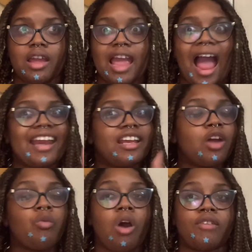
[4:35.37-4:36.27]
I didn't
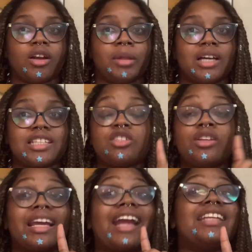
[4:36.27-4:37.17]
get wallflower plugs. That's the
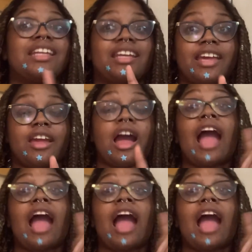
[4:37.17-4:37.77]
only thing I didn't get.